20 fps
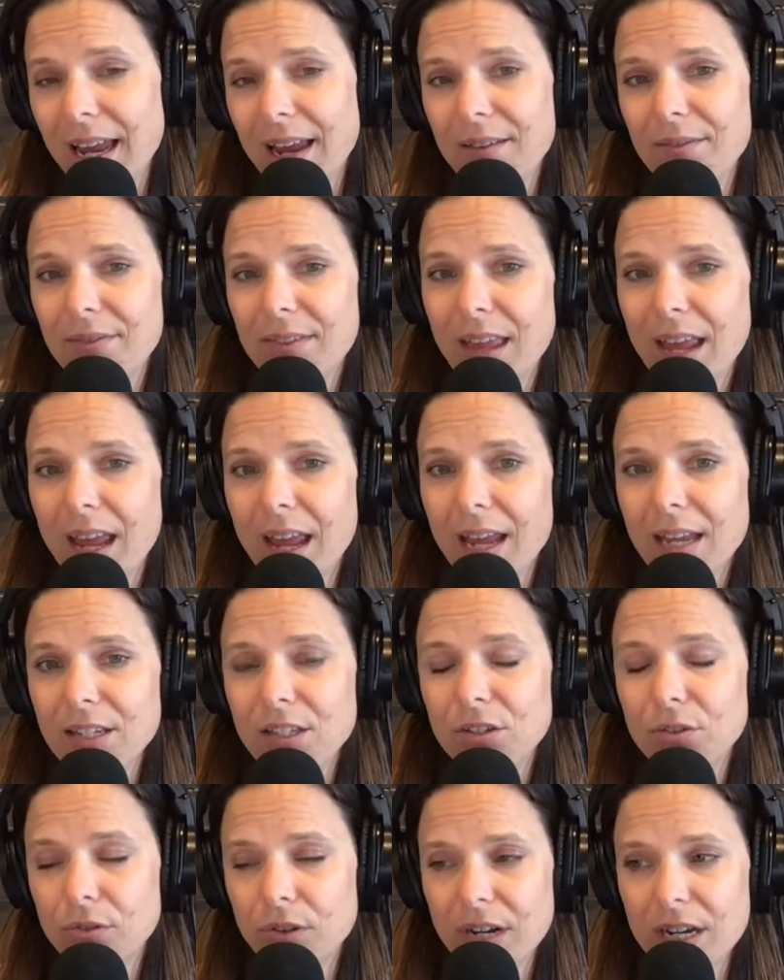if they
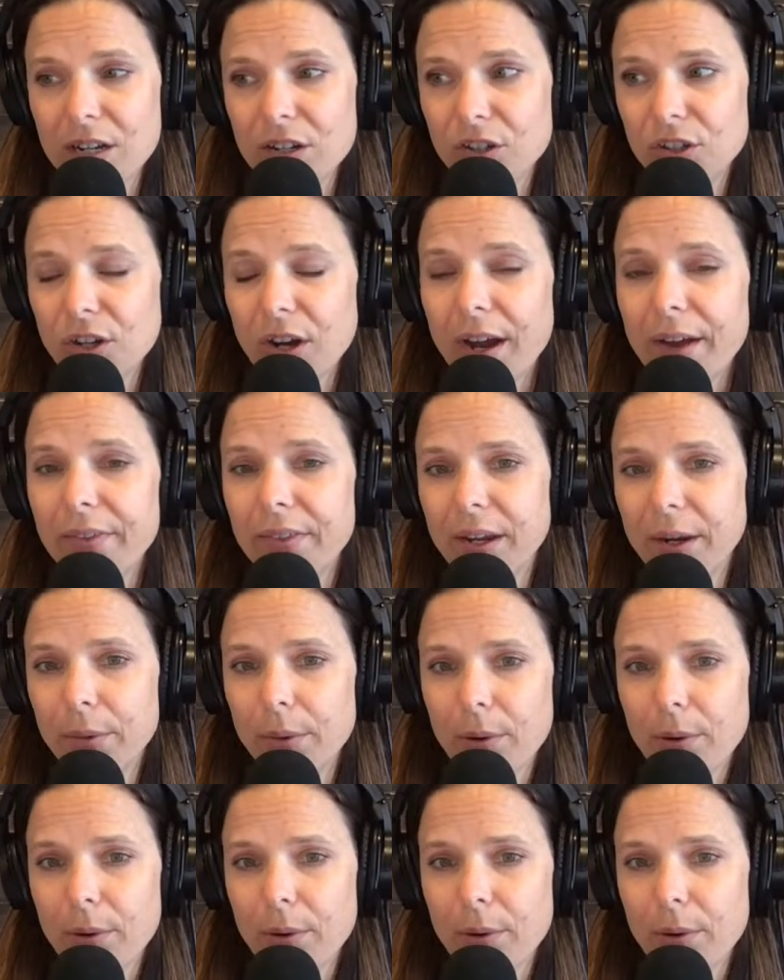screenshot their